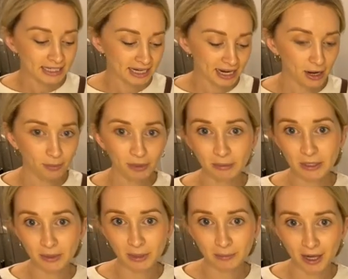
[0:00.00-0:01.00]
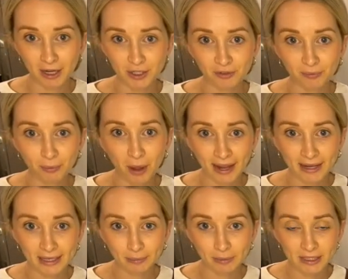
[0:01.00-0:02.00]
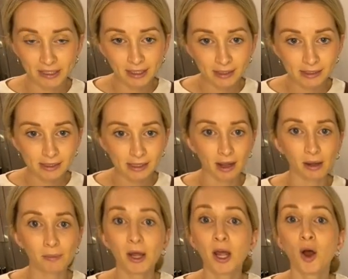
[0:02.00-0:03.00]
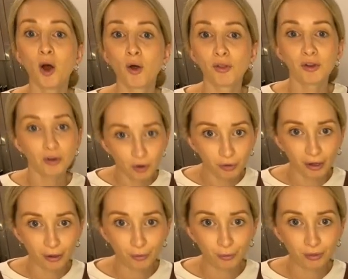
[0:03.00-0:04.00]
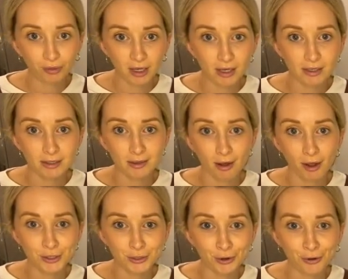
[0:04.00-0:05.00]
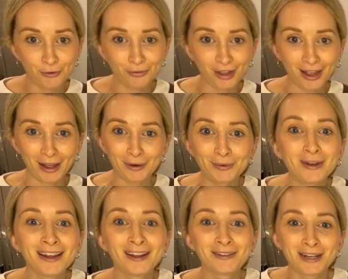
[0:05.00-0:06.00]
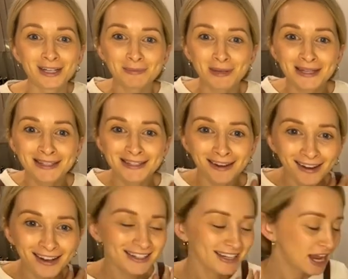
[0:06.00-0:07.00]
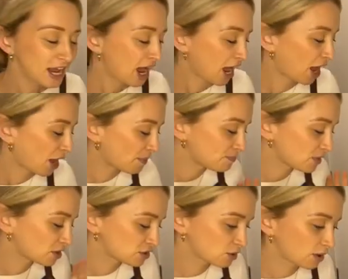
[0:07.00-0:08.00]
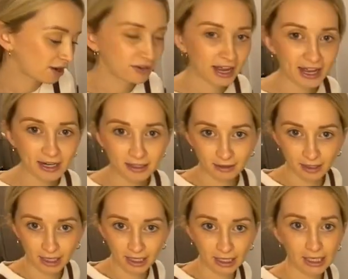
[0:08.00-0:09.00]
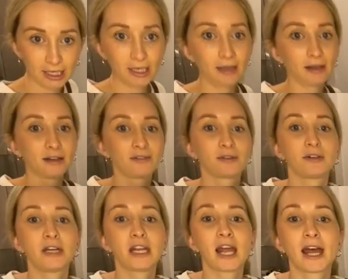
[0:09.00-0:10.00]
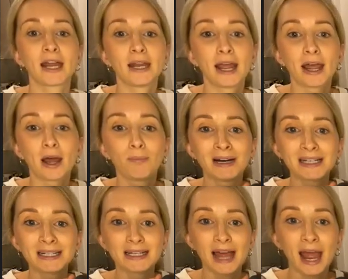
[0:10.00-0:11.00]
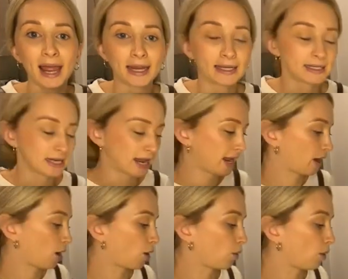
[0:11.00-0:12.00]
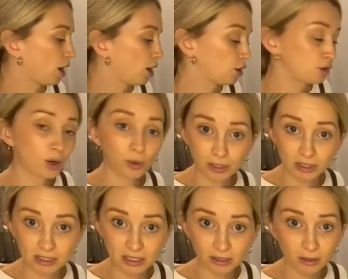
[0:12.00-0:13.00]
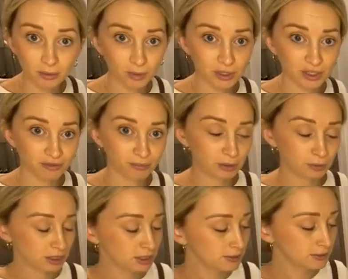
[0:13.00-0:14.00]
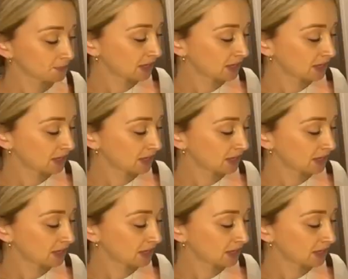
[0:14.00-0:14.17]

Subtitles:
Today I'm going to be doing a batch of Anzac biscuits on the non-healthy side of our recipes tonight. So I've had in here, I've already had our butter and our golden syrup, which I've melted.